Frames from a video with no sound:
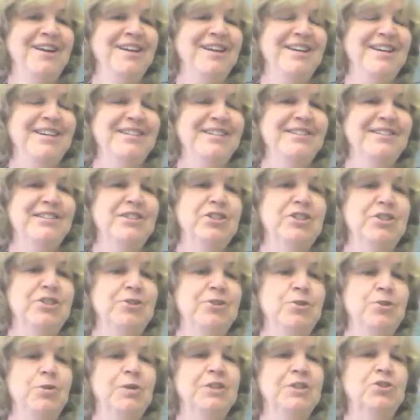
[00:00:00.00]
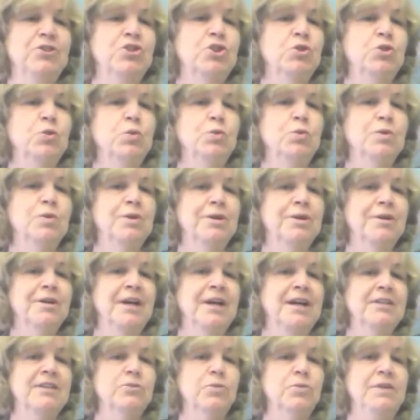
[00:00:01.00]
is to ensure,
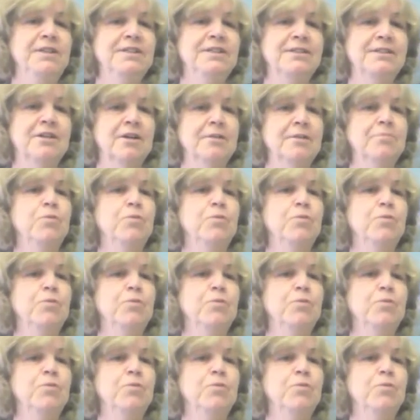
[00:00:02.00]
as we start